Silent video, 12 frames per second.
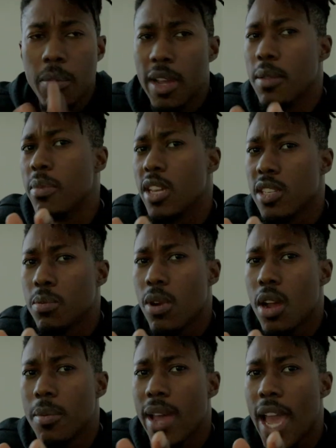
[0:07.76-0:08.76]
But the biggest
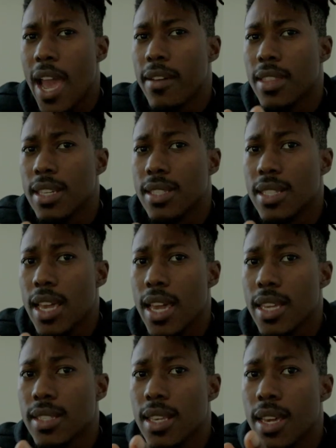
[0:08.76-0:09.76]
problem I have these
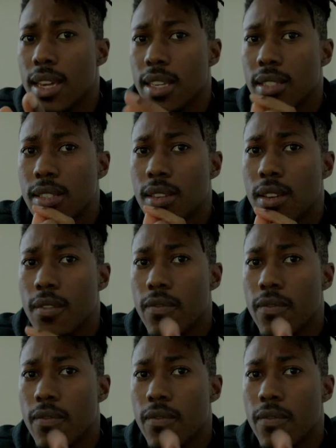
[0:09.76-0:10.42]
days is